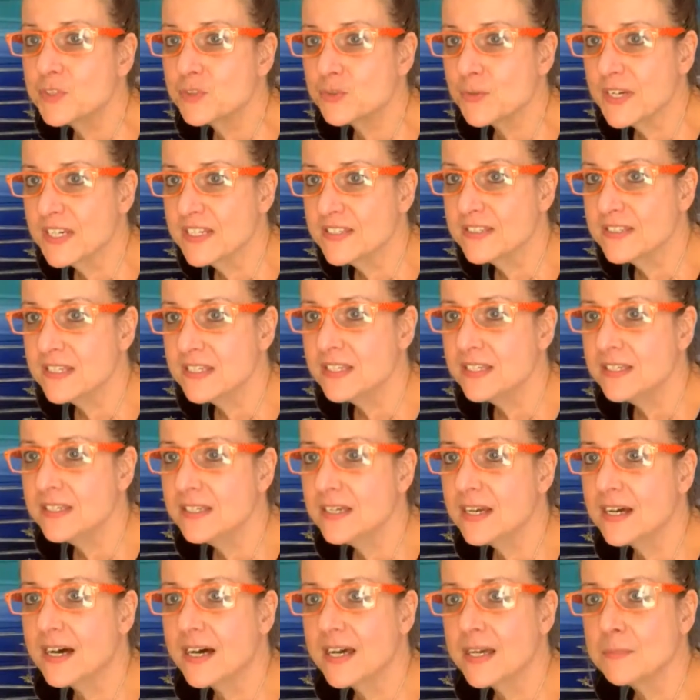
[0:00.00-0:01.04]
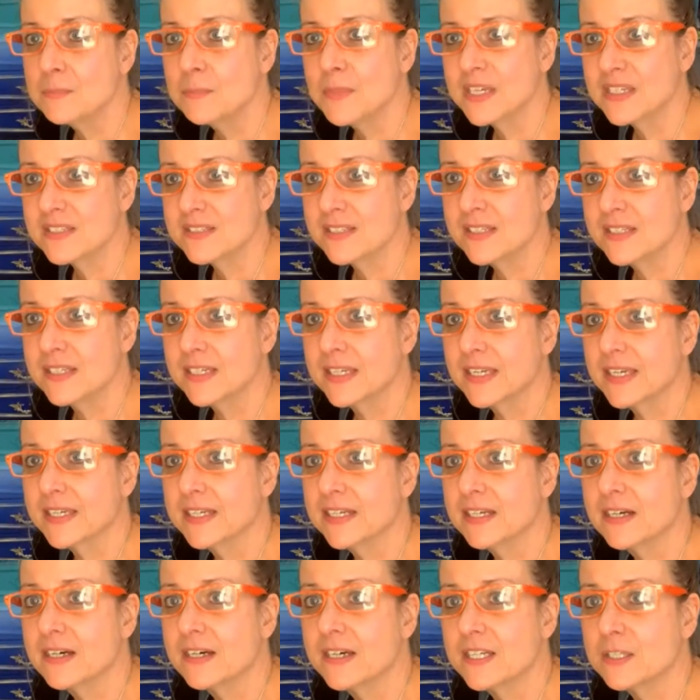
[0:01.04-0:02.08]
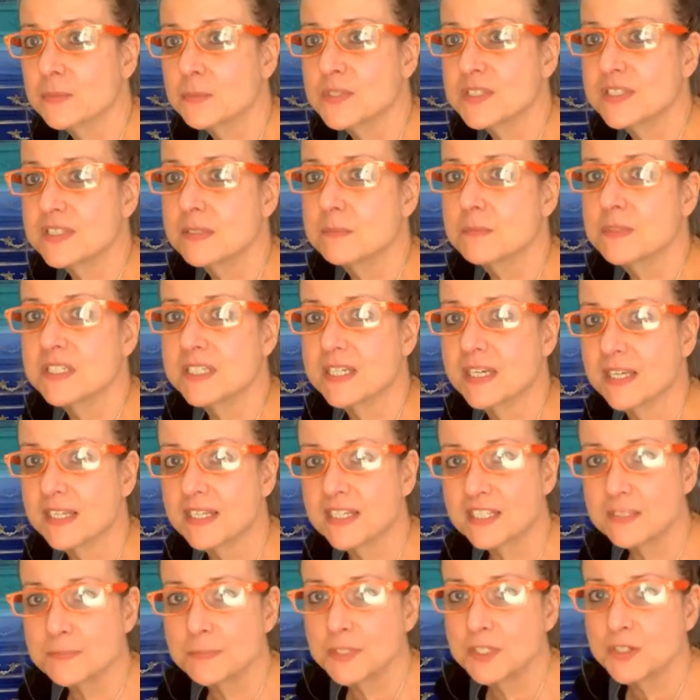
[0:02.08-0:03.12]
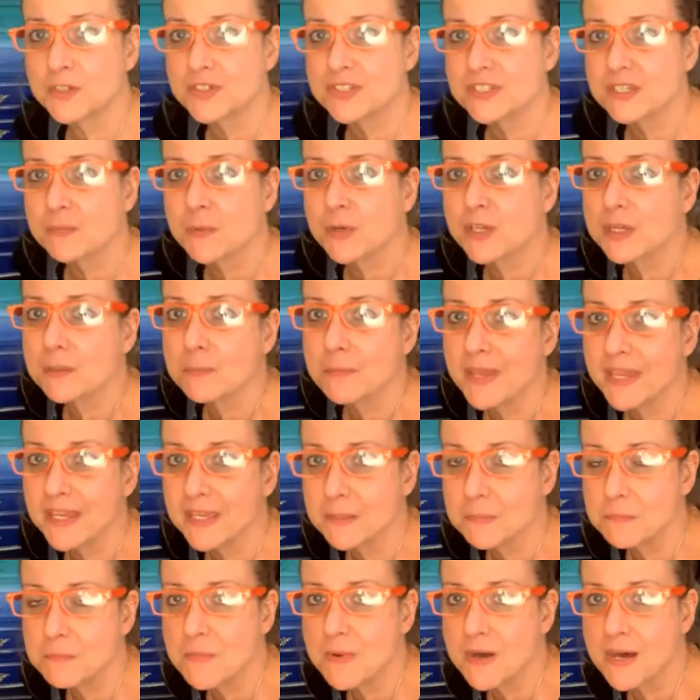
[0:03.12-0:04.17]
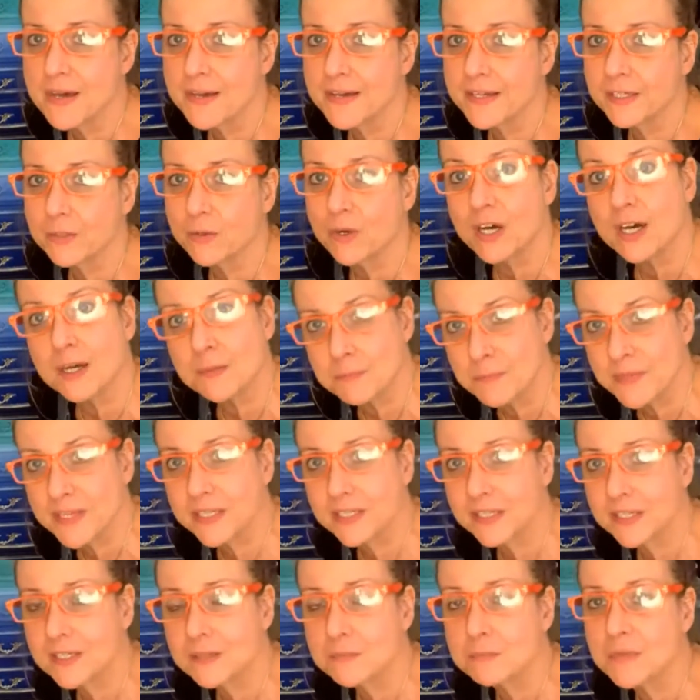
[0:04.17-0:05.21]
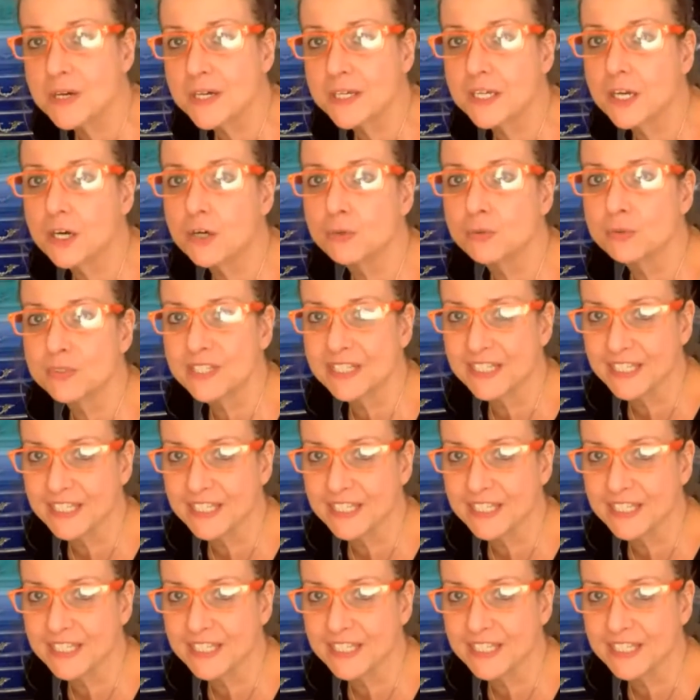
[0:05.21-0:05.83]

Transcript: Tracy, I'm mixing the Gatorhide with the metallics because I want to make my, or I'm making my own